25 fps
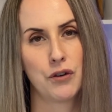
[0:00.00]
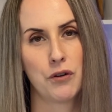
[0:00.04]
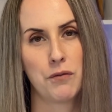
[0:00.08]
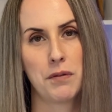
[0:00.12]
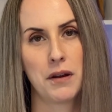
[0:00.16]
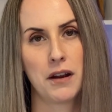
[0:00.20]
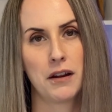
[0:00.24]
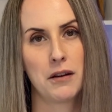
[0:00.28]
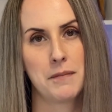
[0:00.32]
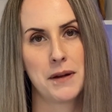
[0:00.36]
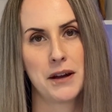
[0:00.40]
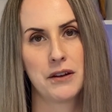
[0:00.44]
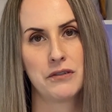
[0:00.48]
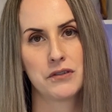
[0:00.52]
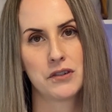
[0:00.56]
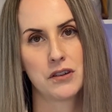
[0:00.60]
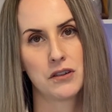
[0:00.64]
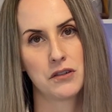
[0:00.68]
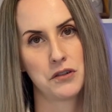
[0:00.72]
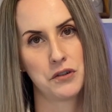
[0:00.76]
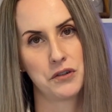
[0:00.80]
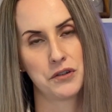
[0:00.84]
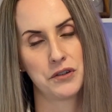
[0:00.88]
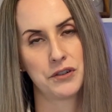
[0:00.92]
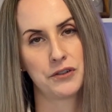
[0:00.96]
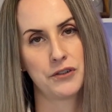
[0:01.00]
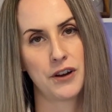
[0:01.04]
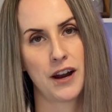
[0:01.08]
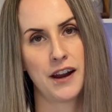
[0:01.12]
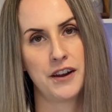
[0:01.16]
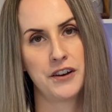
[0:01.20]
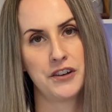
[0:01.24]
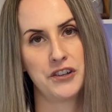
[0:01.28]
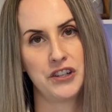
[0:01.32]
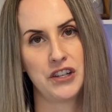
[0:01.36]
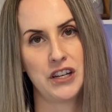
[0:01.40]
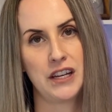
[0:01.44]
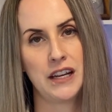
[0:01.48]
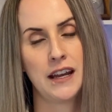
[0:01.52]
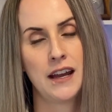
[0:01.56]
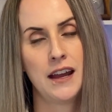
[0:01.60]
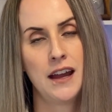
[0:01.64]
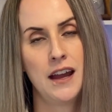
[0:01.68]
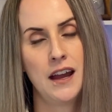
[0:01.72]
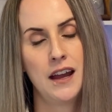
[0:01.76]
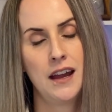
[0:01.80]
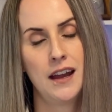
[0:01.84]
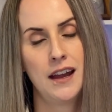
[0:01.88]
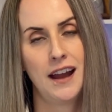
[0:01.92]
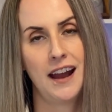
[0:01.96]
paramount to your strategy.
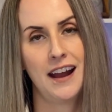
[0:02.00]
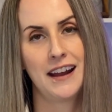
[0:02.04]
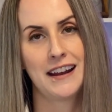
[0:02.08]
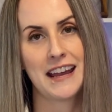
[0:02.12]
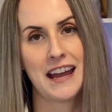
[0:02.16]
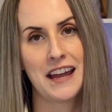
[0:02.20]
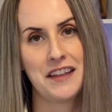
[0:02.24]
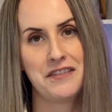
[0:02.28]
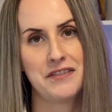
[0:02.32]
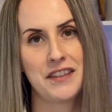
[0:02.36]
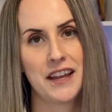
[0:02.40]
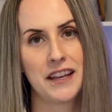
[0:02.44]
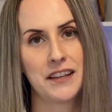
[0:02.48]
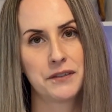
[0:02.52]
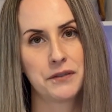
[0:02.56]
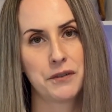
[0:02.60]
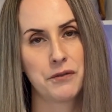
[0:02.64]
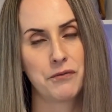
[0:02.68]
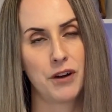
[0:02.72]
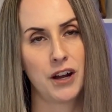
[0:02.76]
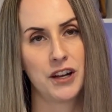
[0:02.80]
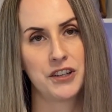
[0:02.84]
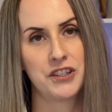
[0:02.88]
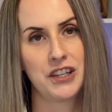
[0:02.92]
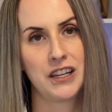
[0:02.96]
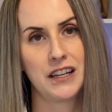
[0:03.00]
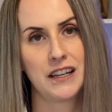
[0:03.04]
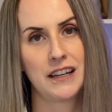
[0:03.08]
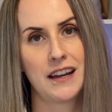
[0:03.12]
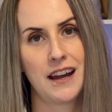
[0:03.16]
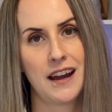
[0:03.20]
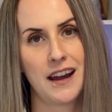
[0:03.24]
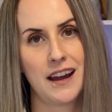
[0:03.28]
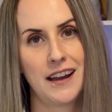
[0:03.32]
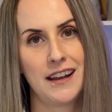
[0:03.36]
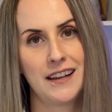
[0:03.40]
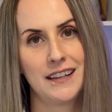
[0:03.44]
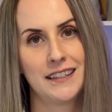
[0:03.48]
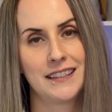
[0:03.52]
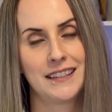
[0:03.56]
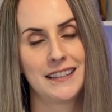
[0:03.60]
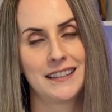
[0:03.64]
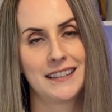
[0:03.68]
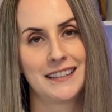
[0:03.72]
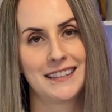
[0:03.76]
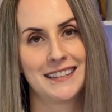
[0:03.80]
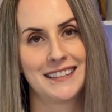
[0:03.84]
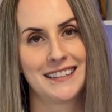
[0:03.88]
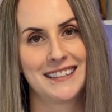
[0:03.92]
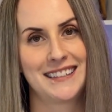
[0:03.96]
Again, thanks for watching, guys.
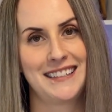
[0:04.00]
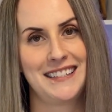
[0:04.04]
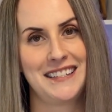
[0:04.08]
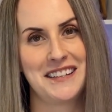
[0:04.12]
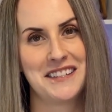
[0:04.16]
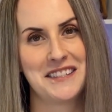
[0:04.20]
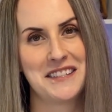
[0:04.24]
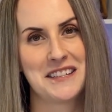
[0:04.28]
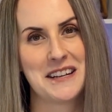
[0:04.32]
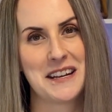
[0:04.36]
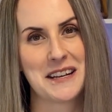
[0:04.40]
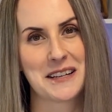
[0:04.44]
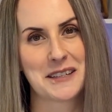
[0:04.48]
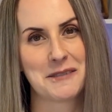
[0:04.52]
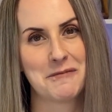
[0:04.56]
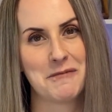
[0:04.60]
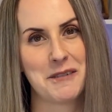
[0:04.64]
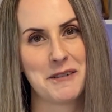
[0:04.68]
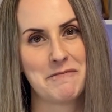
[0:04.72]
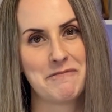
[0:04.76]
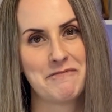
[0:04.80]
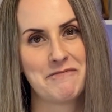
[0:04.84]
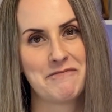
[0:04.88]
See you in the next one.